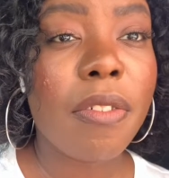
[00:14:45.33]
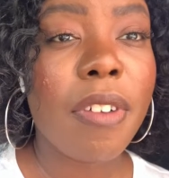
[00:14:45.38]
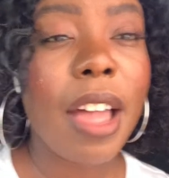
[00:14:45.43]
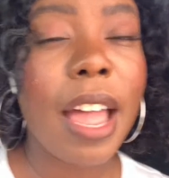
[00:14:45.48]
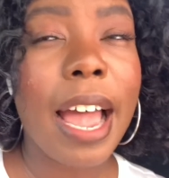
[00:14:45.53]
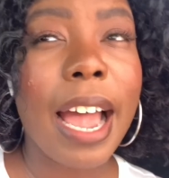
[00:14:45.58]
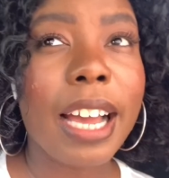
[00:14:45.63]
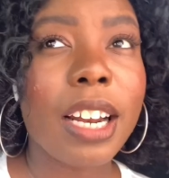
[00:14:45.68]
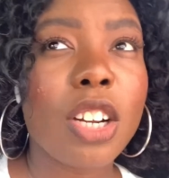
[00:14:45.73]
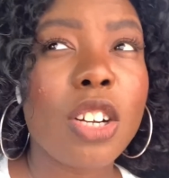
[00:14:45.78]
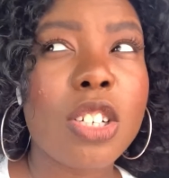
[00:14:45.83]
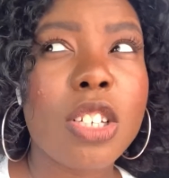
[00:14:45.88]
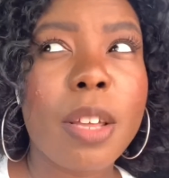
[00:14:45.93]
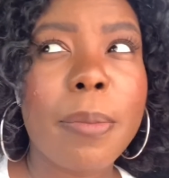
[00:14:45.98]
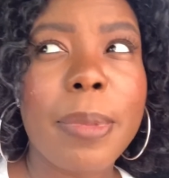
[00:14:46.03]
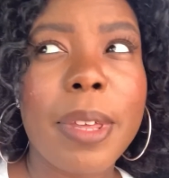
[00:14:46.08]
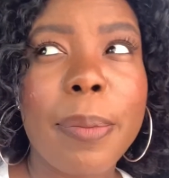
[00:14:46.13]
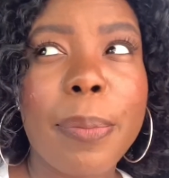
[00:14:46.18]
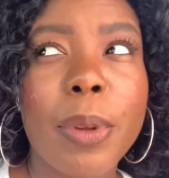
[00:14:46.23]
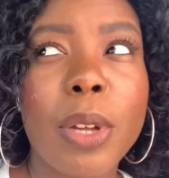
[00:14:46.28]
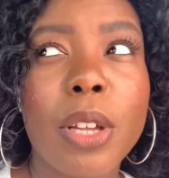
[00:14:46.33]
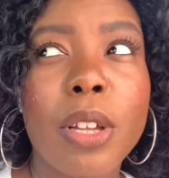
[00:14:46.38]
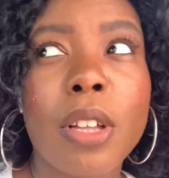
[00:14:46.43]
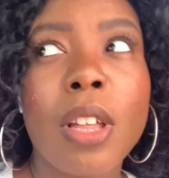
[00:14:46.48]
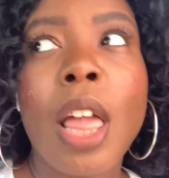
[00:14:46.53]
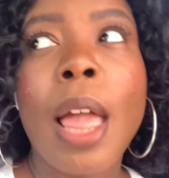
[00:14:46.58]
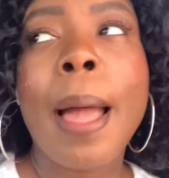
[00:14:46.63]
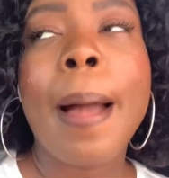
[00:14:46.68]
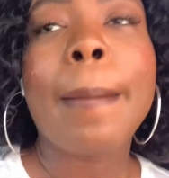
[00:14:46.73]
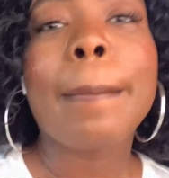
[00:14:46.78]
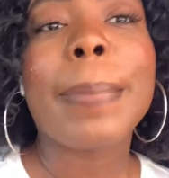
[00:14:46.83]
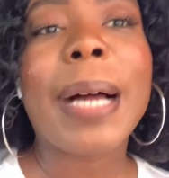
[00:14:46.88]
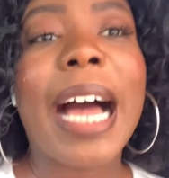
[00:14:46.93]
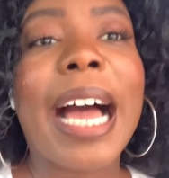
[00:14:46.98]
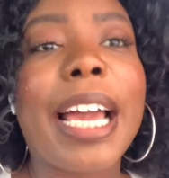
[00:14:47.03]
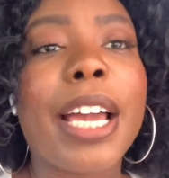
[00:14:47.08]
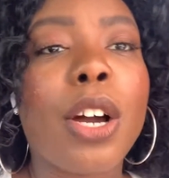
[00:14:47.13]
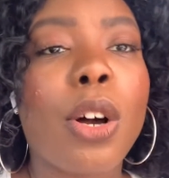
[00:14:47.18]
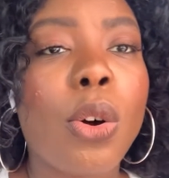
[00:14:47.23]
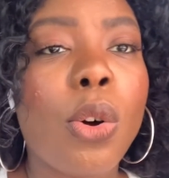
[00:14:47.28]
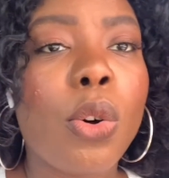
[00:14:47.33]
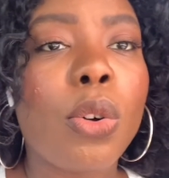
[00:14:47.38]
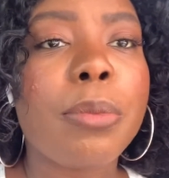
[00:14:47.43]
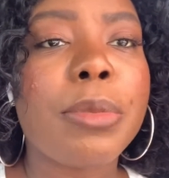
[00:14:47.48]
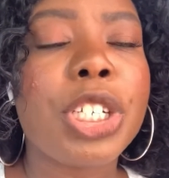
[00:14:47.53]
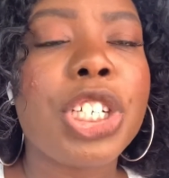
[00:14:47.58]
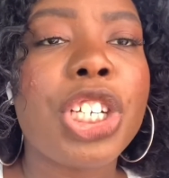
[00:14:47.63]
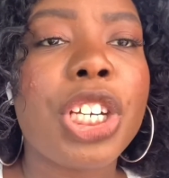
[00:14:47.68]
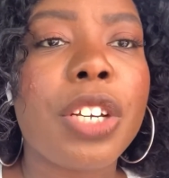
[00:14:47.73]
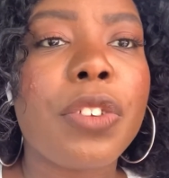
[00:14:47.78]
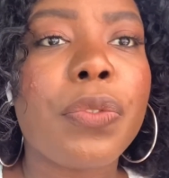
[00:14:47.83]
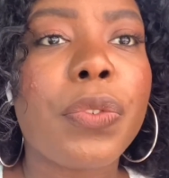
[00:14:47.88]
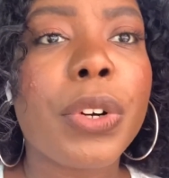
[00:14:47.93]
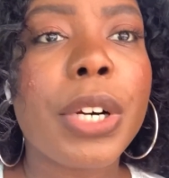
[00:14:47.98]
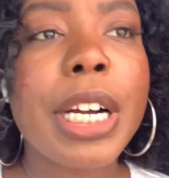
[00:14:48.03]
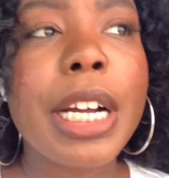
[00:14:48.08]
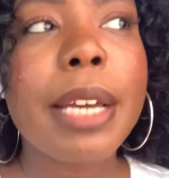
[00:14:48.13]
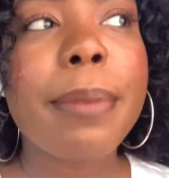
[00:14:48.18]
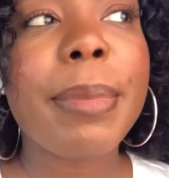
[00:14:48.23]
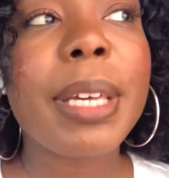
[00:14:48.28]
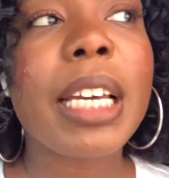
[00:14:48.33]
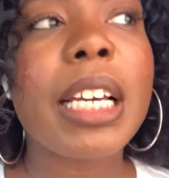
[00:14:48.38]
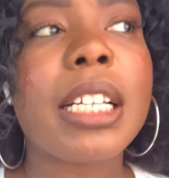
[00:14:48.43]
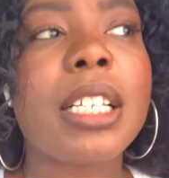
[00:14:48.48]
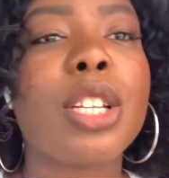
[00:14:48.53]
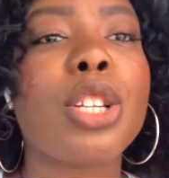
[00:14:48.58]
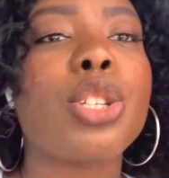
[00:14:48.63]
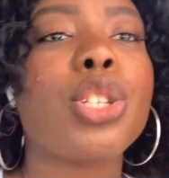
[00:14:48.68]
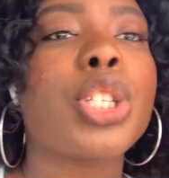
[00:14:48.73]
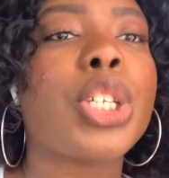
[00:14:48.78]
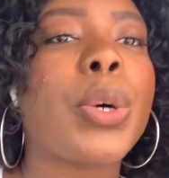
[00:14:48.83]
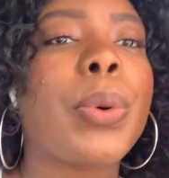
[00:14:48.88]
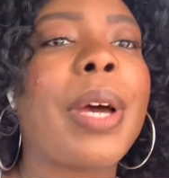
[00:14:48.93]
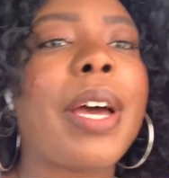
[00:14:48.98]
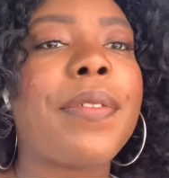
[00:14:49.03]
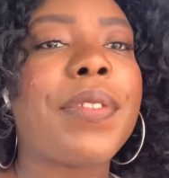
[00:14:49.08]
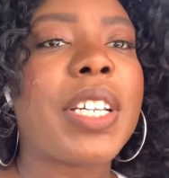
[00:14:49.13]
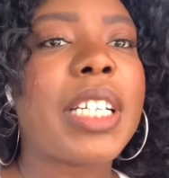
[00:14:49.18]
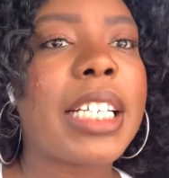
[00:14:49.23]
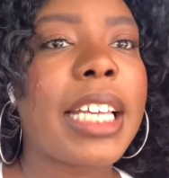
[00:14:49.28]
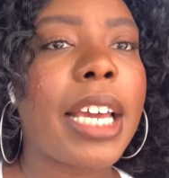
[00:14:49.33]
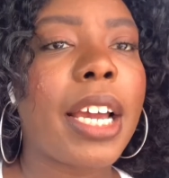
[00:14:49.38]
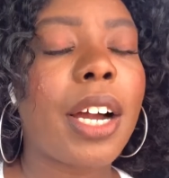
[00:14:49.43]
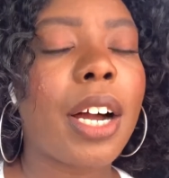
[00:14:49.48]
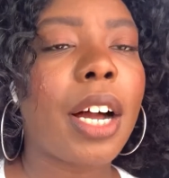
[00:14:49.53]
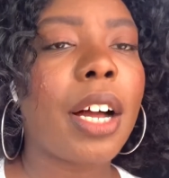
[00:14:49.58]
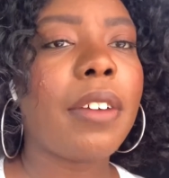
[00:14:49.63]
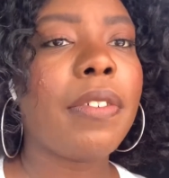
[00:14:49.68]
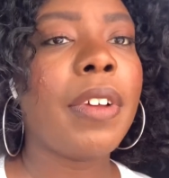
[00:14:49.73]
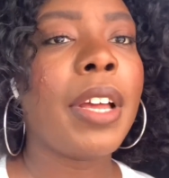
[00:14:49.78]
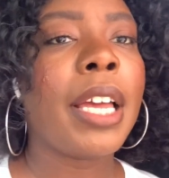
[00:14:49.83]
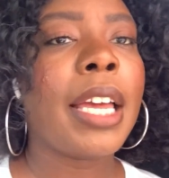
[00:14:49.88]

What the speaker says: I know some people buy a whole machine for it because it's so heavy to take off.